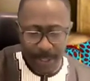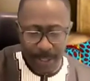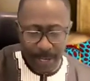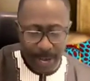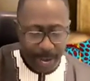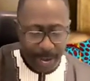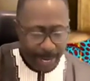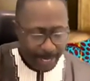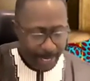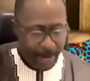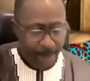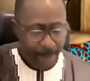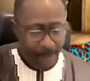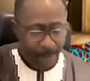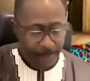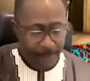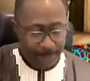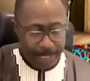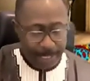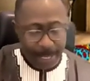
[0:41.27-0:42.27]
And
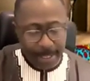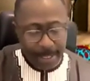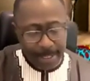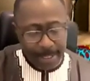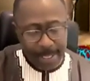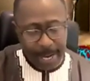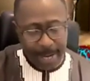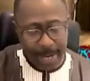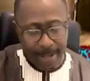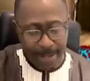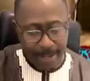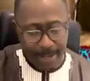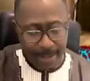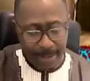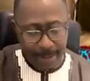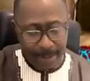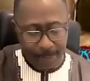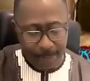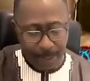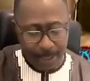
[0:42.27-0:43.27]
since then, the
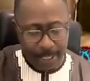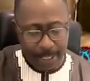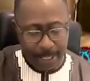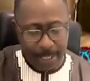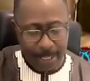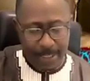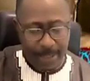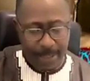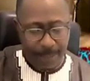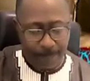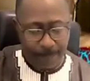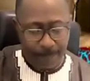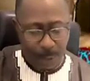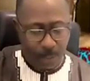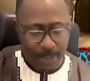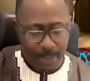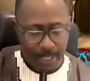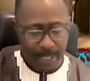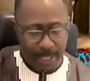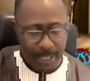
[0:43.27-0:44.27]
First Lady don't receive
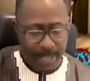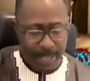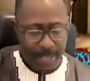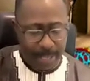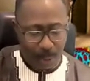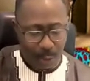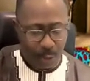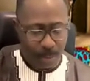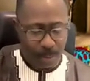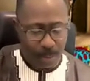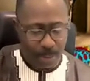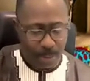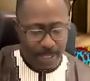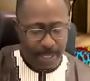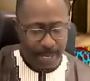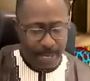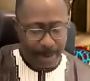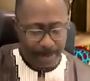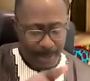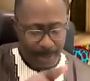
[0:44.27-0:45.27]
beaucoup thing them, beaucoup
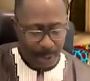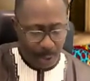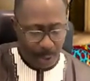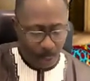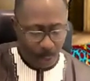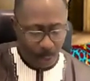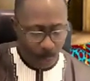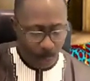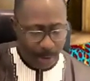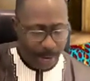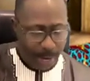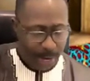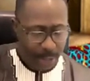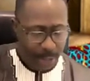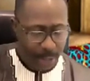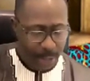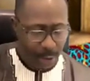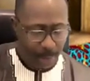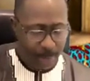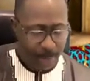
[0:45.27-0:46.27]
money them, where
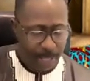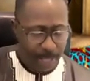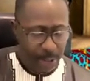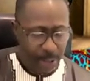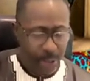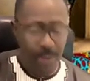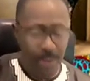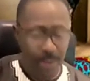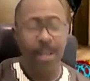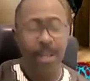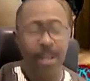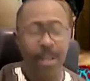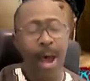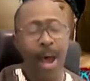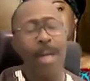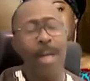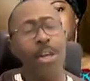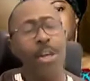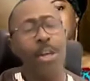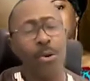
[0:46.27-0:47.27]
you mentioned. I
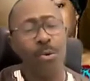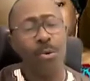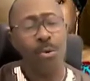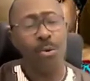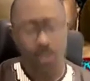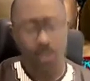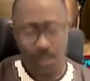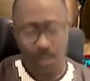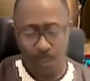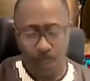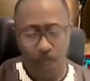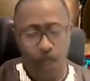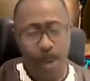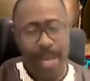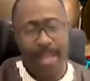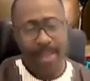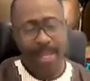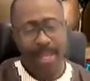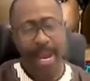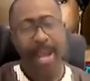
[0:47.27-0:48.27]
want you
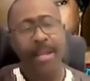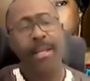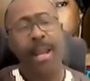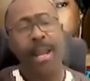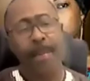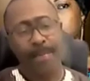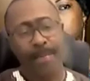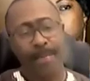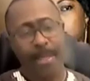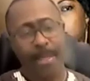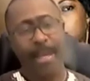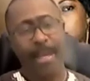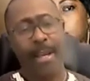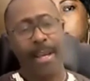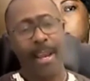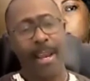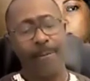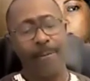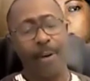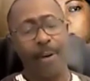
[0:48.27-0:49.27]
width and depth
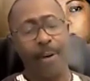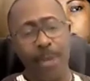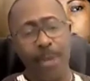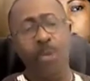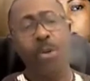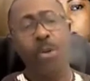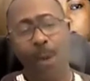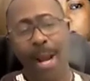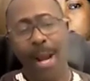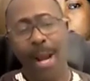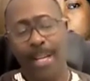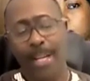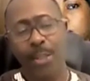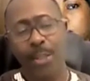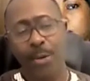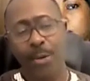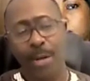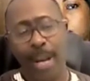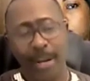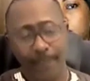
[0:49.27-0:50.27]
again for let you dwell
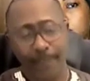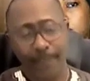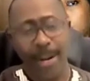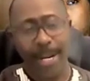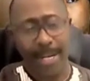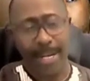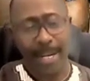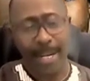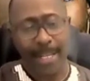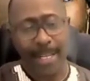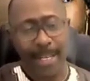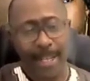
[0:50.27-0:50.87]
into that finally.